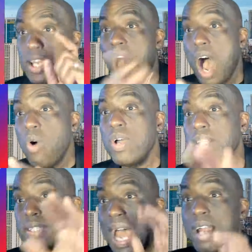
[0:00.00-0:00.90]
how
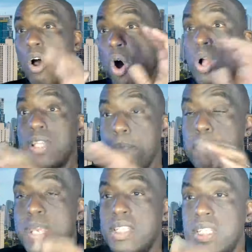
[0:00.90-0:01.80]
that all the
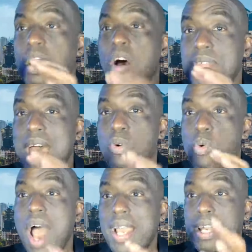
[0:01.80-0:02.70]
pieces of that
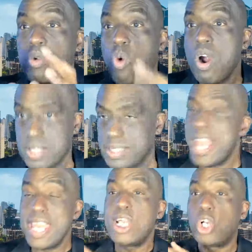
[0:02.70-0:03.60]
rocket works.
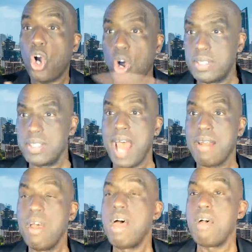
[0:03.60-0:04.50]
He could
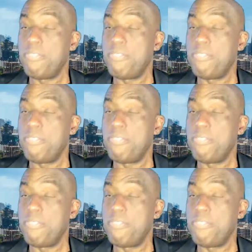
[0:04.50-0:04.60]
not.